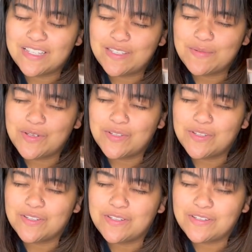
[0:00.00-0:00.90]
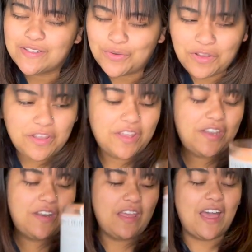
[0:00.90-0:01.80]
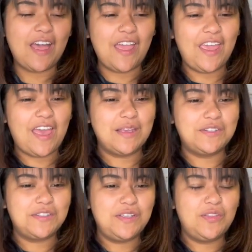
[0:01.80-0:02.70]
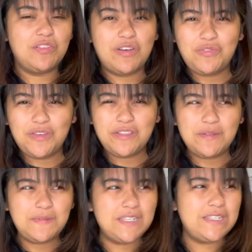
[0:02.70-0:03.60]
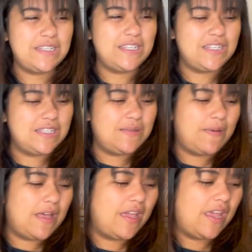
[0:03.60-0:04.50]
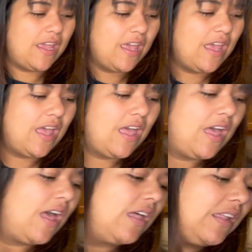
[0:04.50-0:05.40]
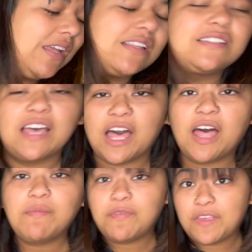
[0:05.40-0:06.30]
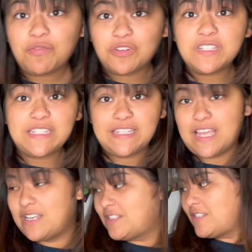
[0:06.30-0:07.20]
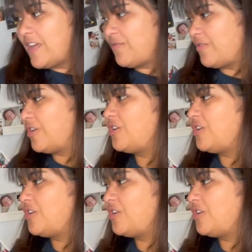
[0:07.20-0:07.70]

It smells so good. I actually love eucalyptus. It is my like top favorite scent ever.